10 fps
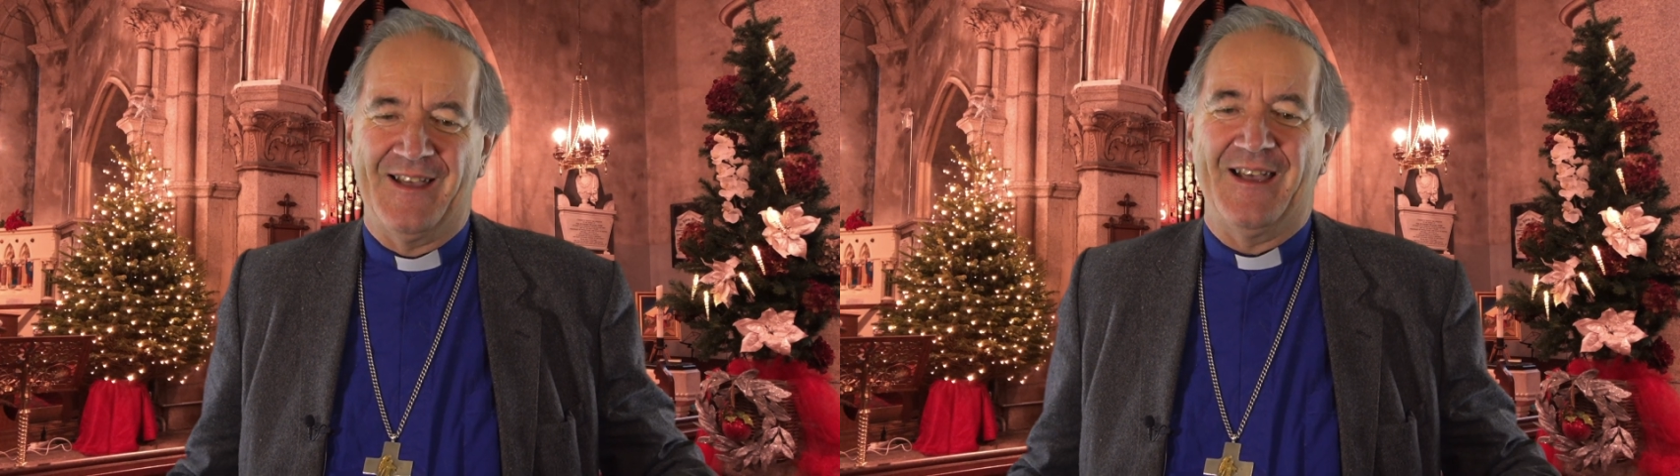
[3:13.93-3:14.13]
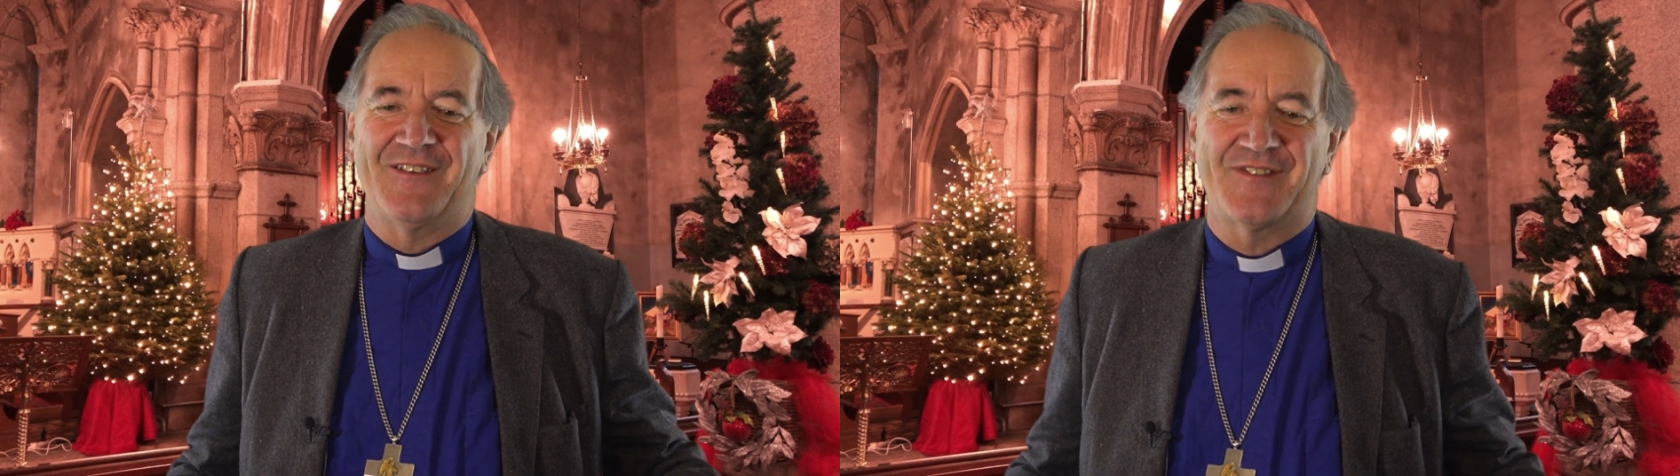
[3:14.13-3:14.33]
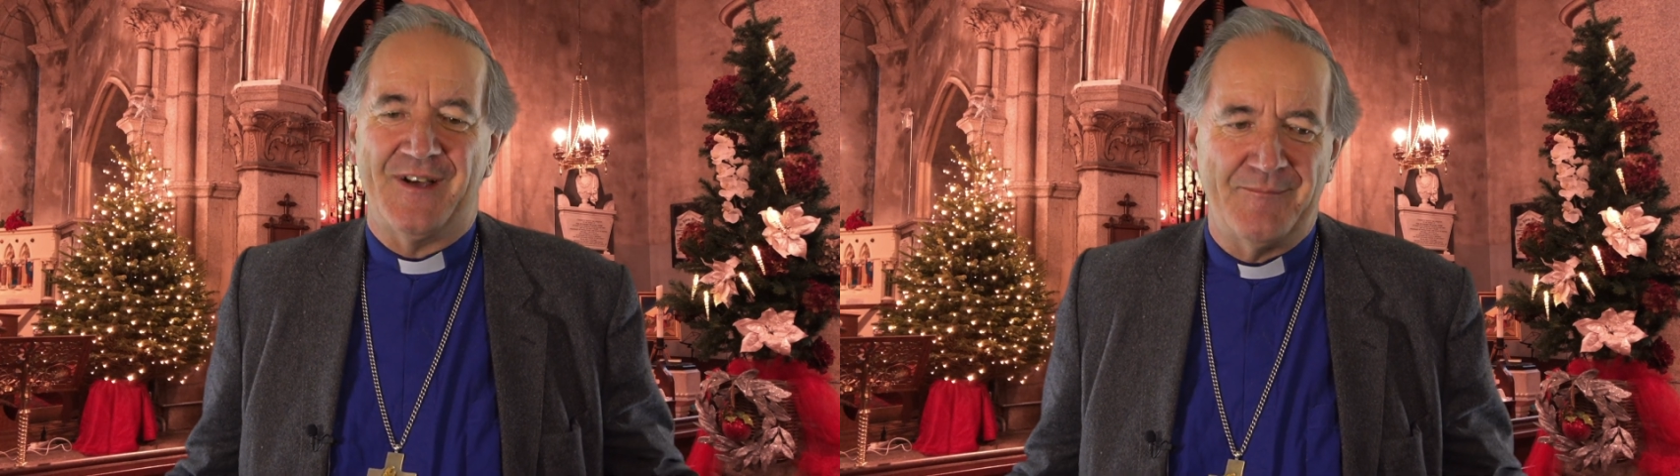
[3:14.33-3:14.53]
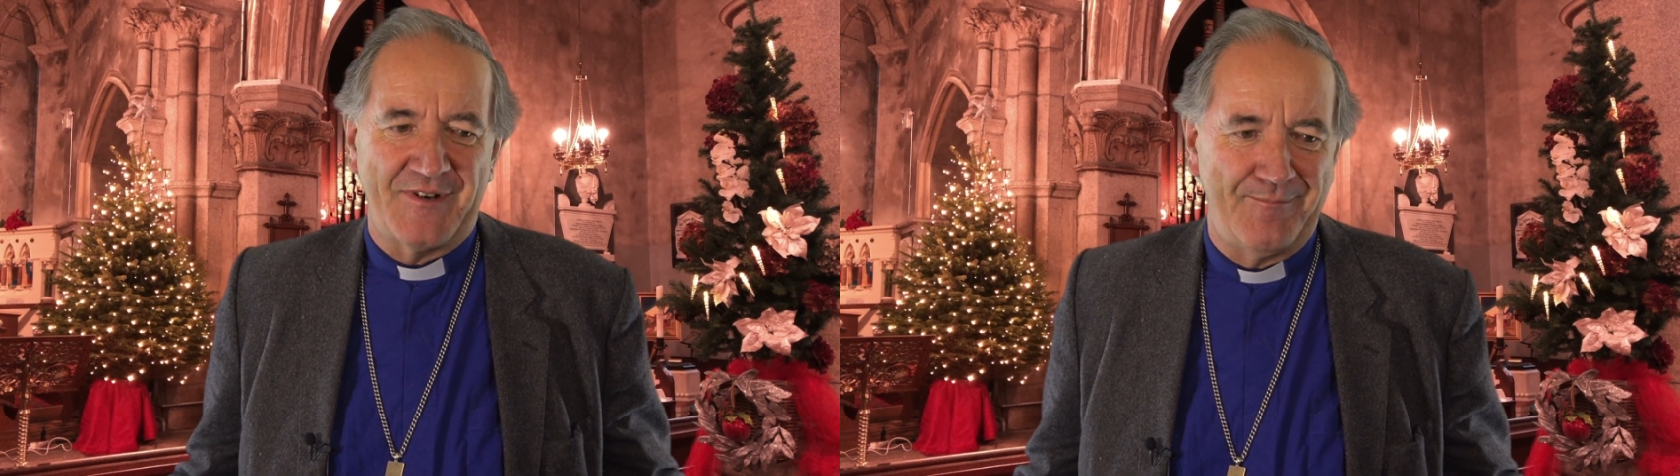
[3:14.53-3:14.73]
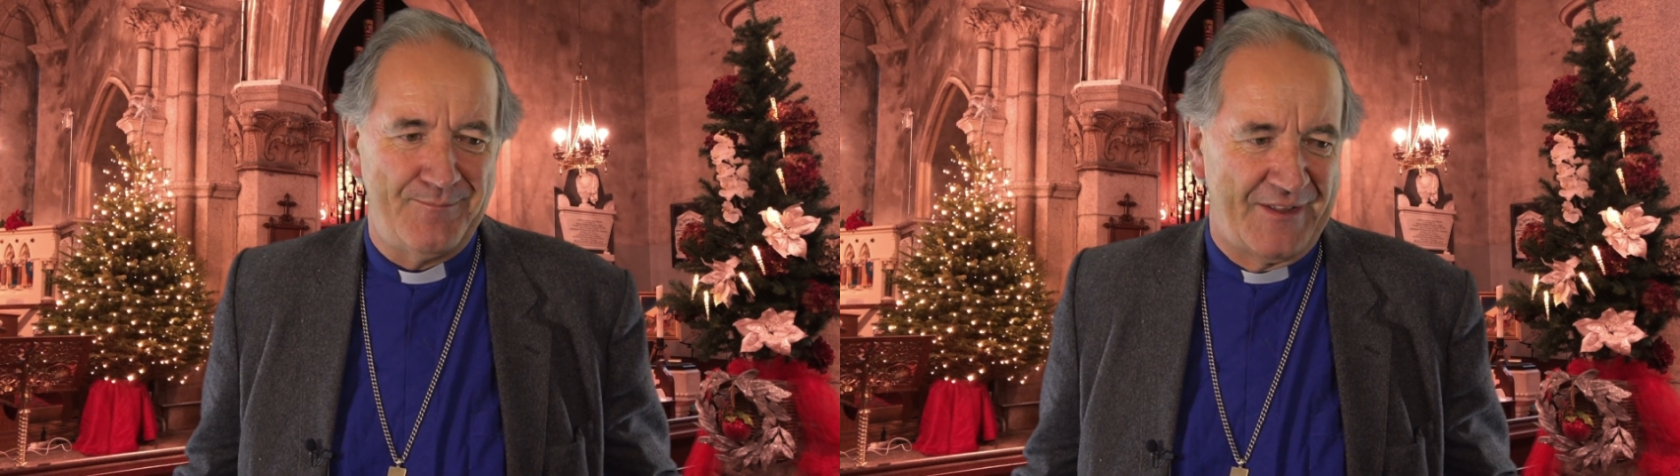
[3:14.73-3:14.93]
summed
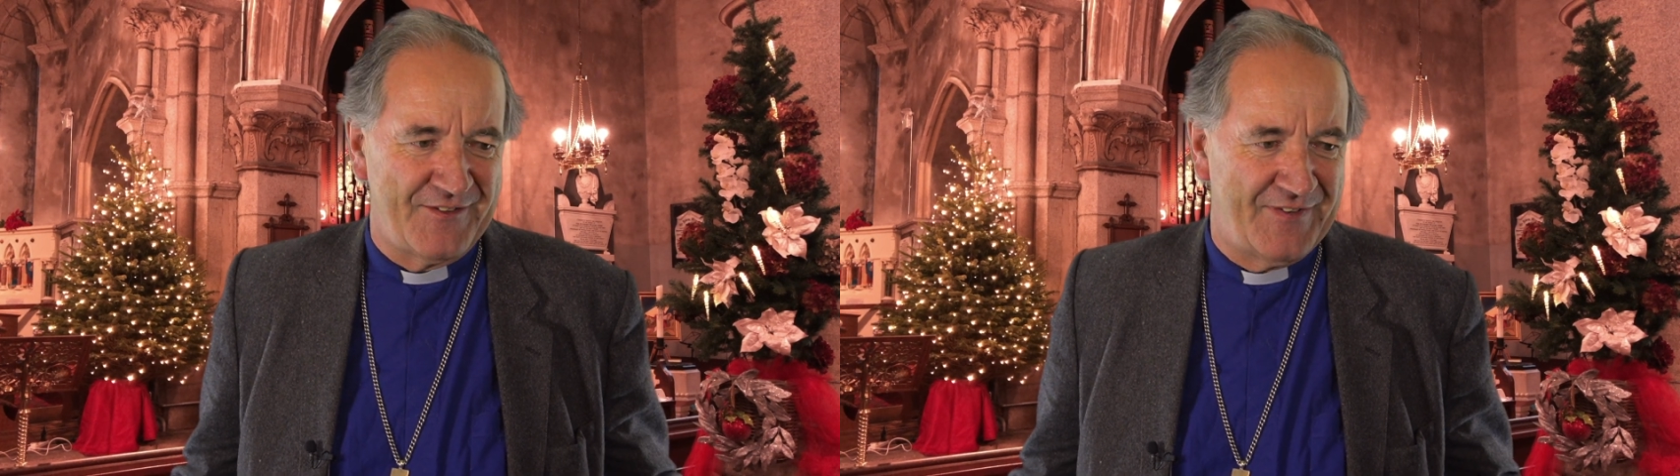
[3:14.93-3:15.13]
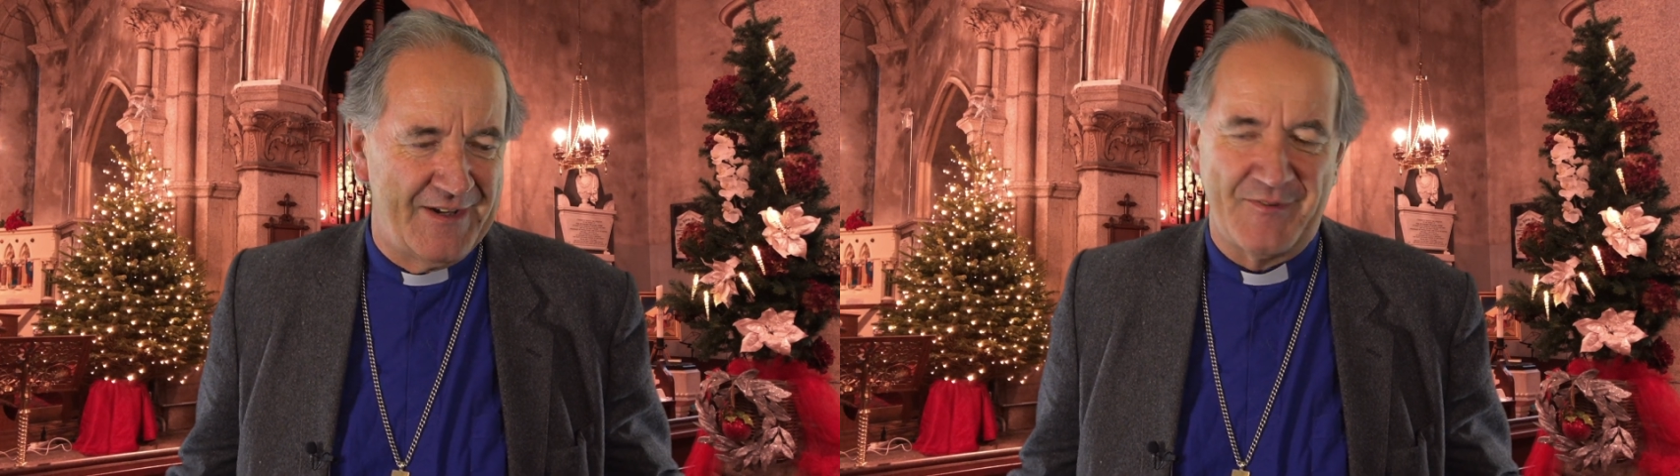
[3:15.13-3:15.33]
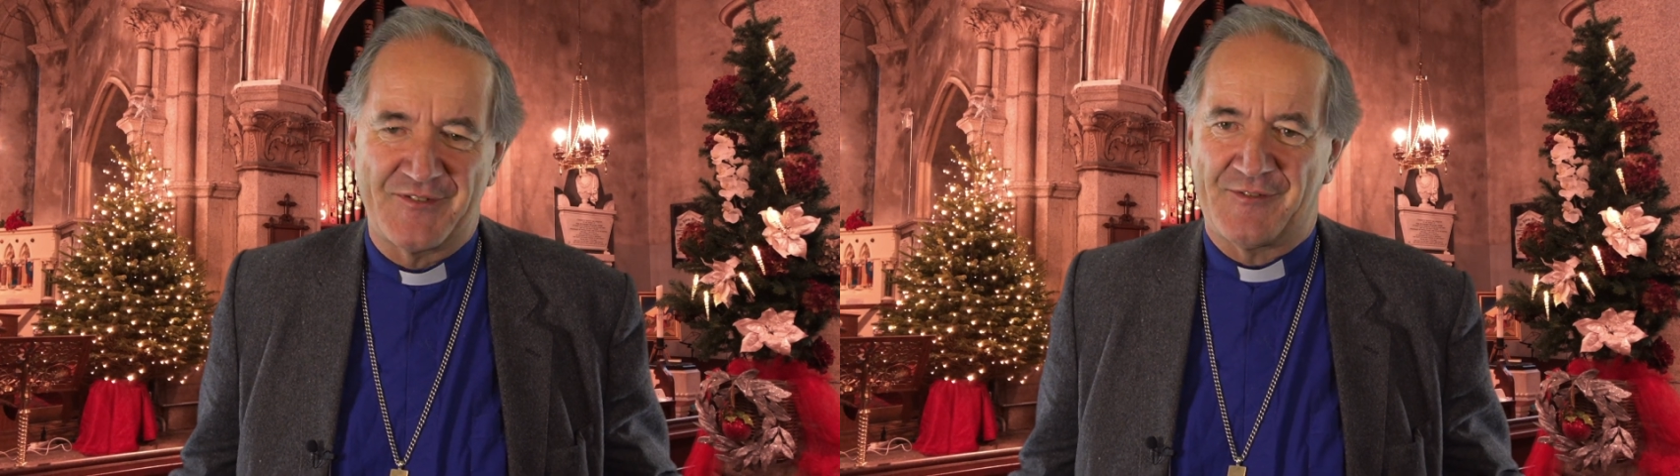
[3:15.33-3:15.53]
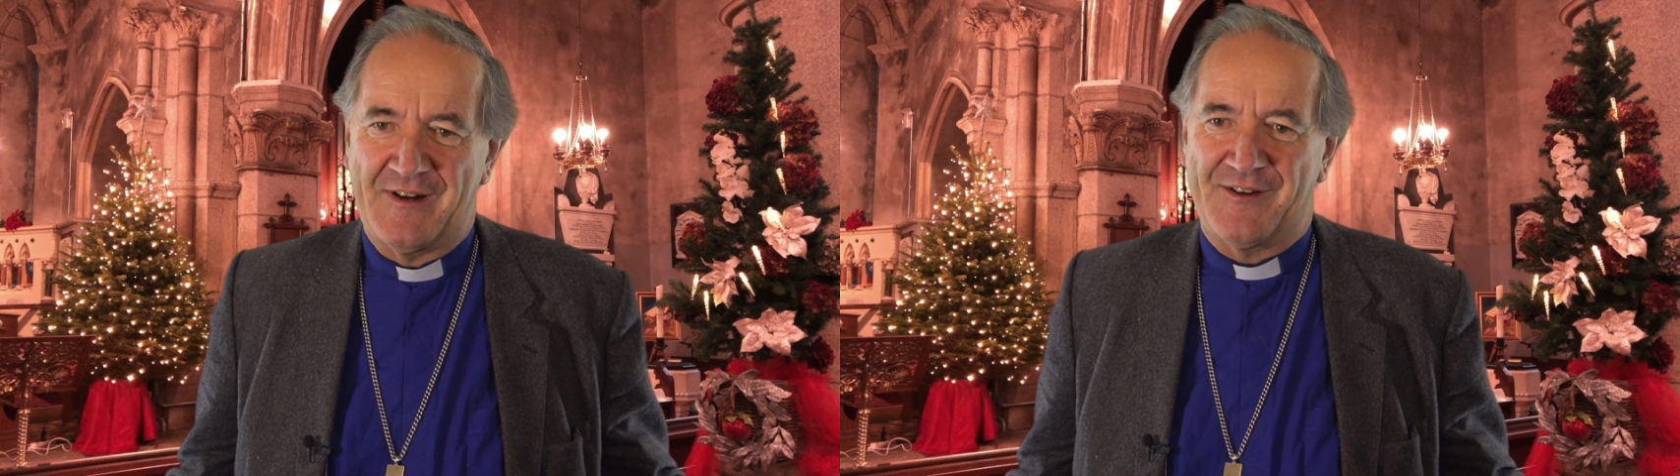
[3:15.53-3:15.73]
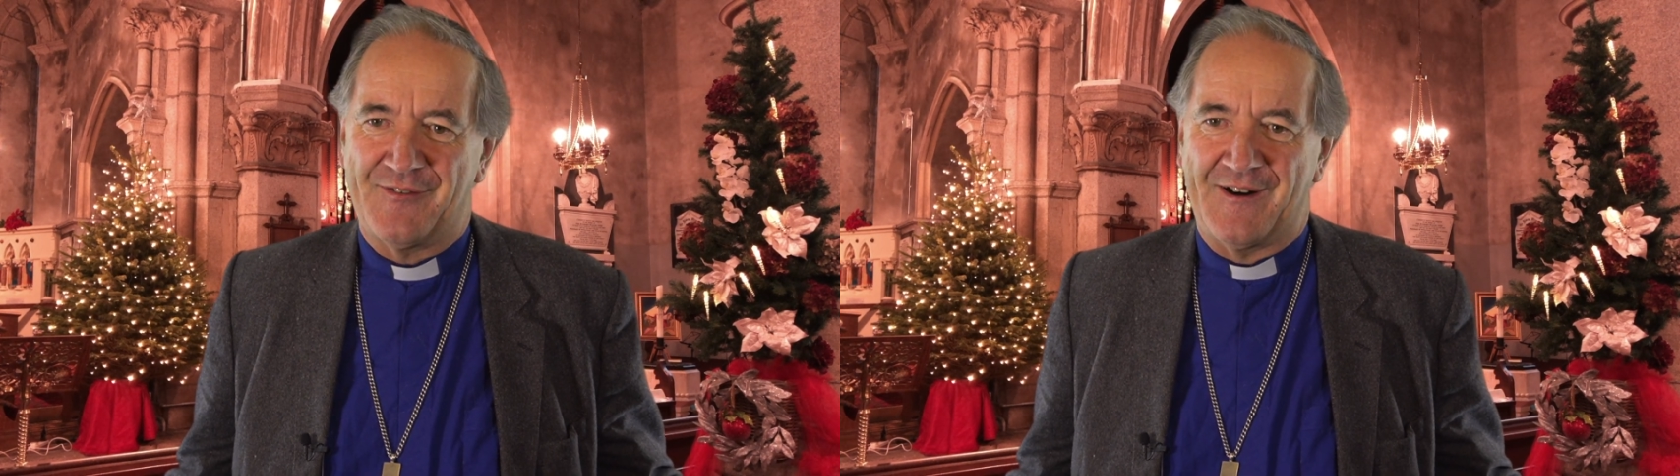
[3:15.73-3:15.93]
up by the famous
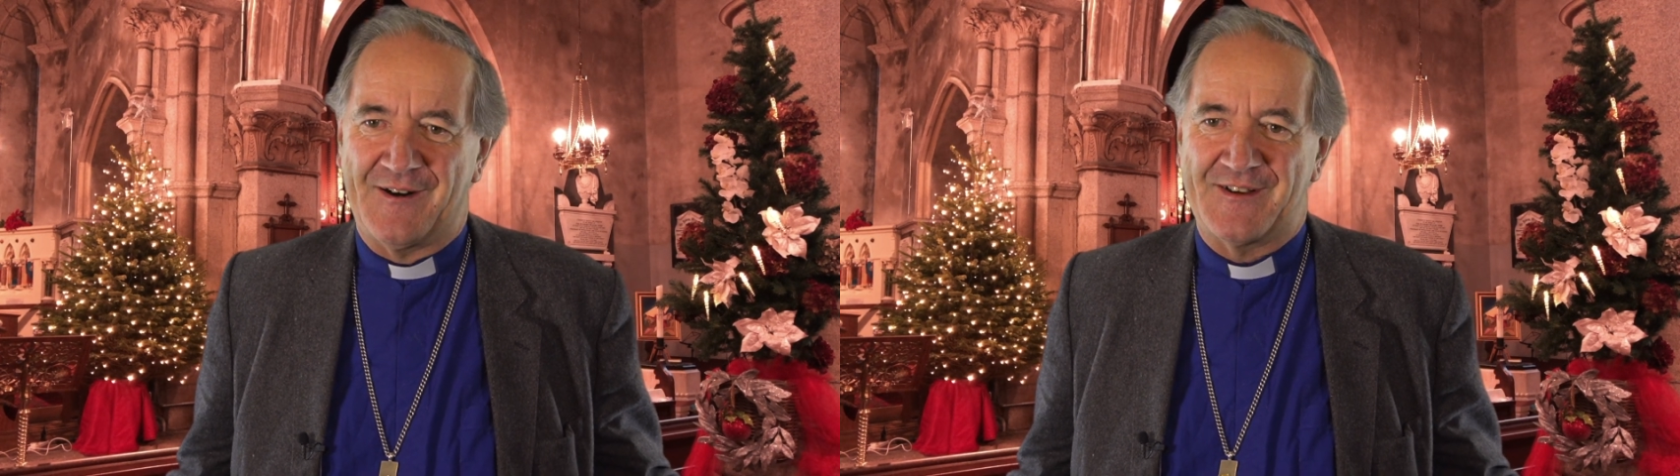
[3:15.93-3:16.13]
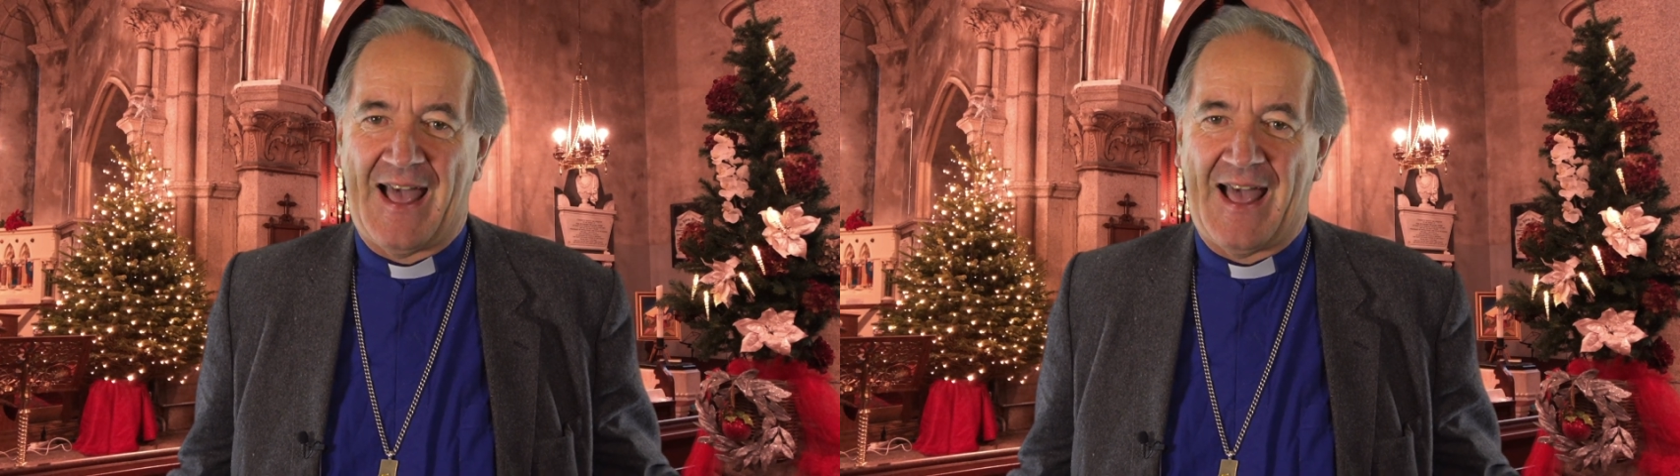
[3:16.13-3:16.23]
Greek word